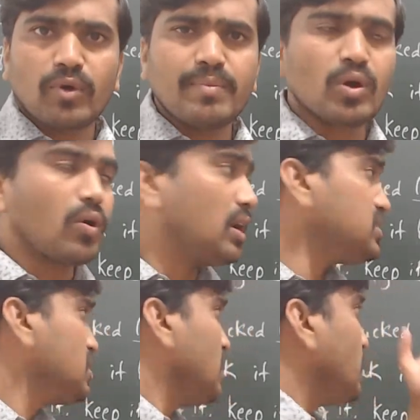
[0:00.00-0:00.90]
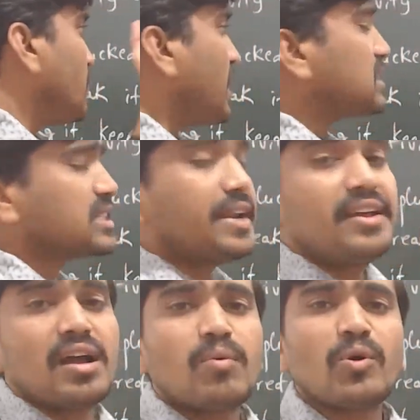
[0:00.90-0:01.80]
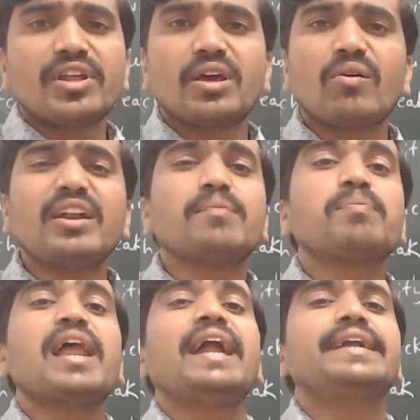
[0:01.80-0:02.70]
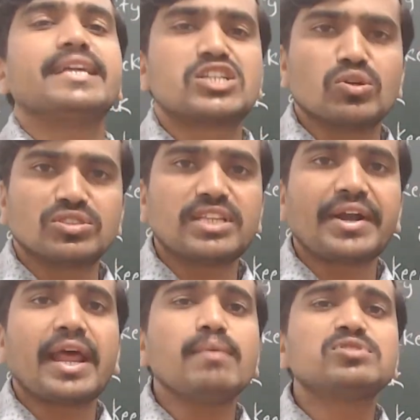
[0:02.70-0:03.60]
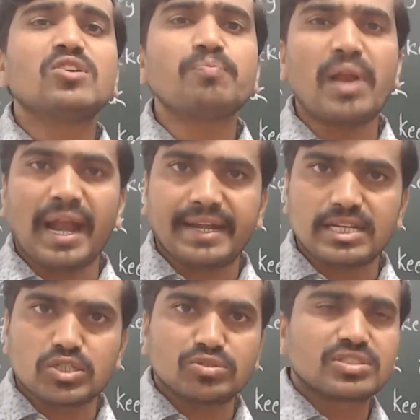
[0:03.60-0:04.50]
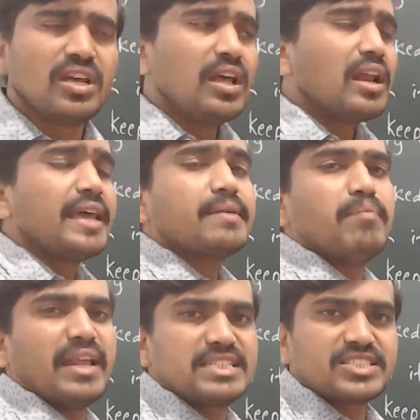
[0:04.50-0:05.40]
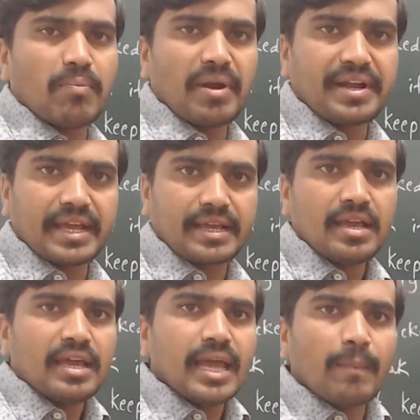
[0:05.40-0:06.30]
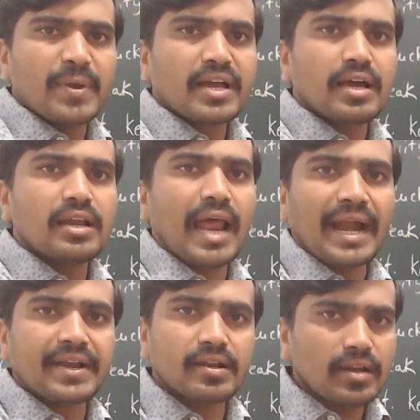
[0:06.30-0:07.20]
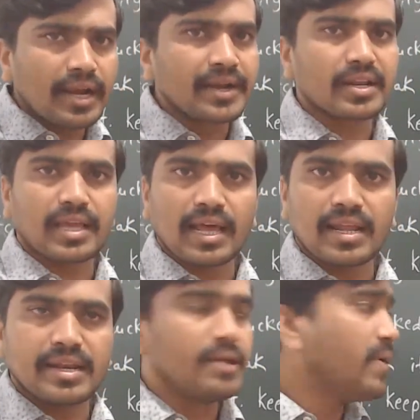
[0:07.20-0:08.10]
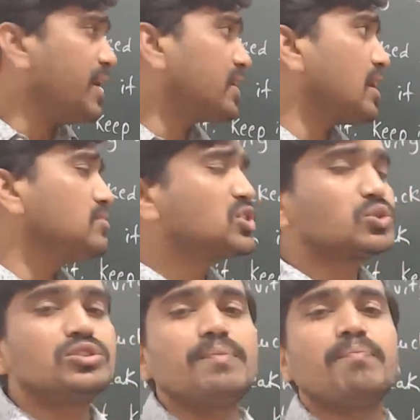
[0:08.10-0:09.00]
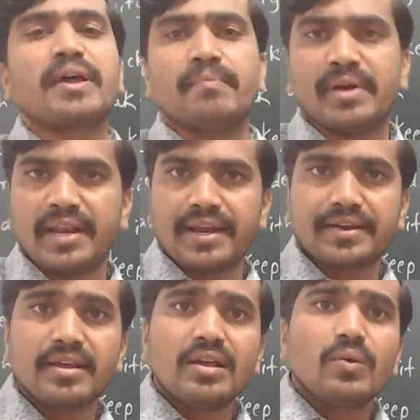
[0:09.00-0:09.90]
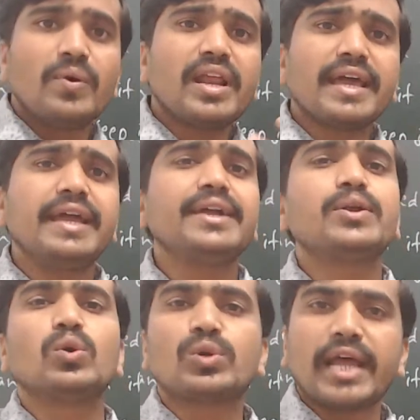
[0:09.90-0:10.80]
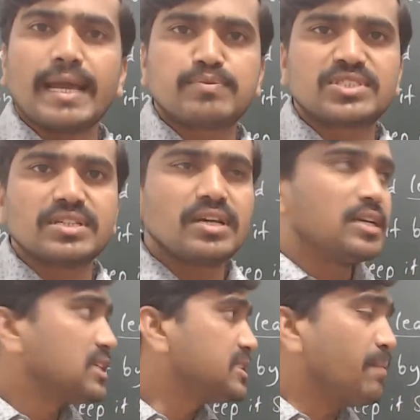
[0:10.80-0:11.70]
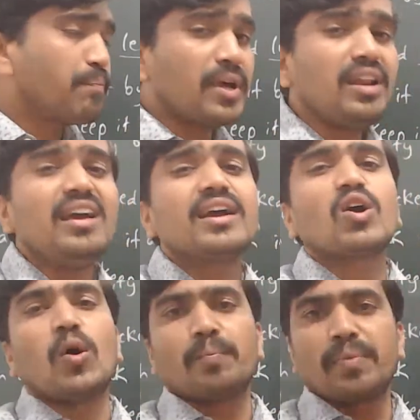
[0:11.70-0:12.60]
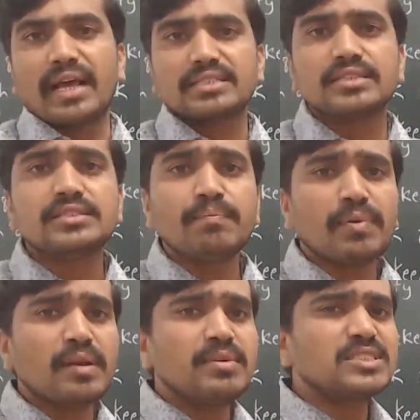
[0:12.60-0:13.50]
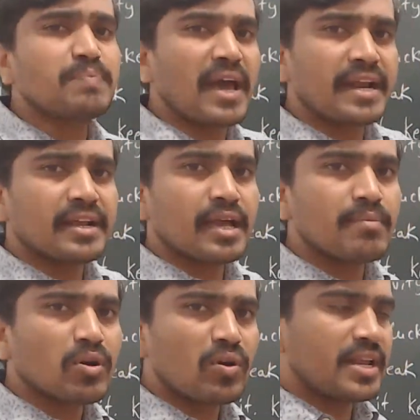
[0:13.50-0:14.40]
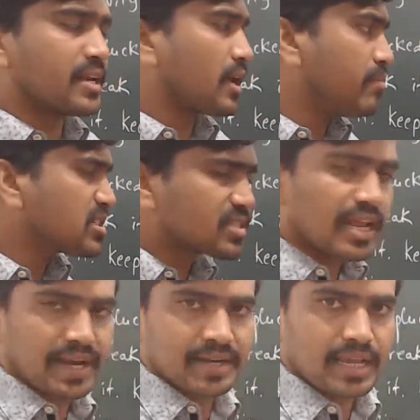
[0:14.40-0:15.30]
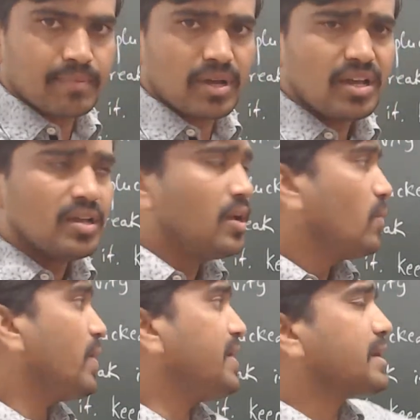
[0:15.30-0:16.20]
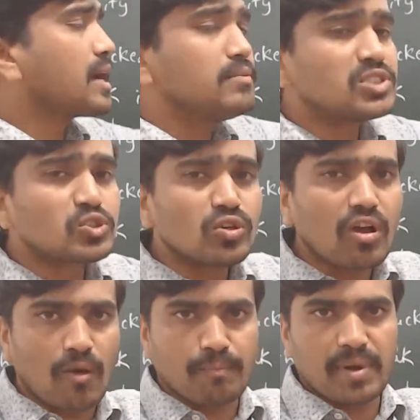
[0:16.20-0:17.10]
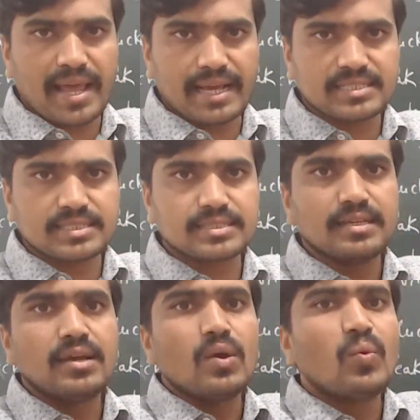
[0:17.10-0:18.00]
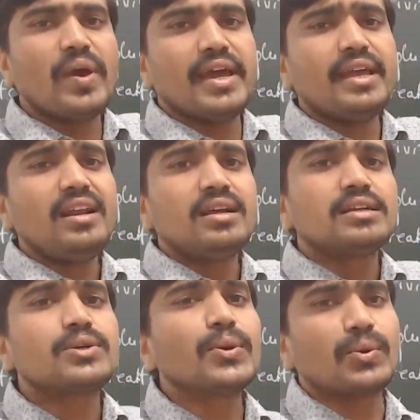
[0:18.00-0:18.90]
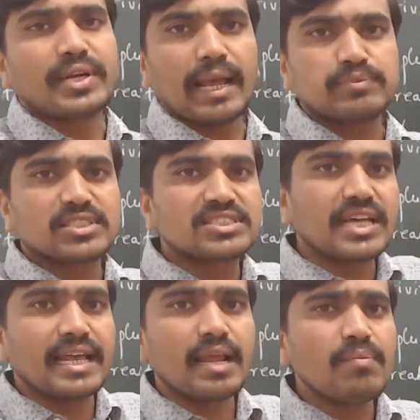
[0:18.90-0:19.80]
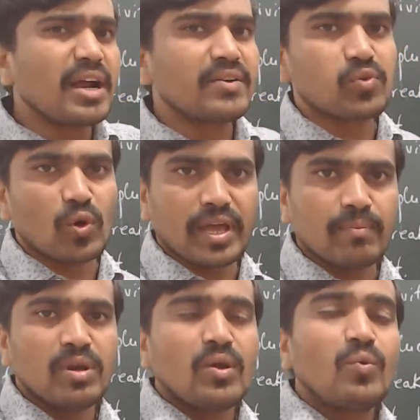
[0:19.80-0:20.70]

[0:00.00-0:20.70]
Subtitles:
Why? Because we are studying about here what plant tissues, the types of plant tissues like meristematic, apical, lateral, intercalary. When it comes to the permanent, we are again two types: simple, complex. Simple means parenchyma, collenchyma, sclerenchyma. When it comes to complex, where two types: xylem and phloem.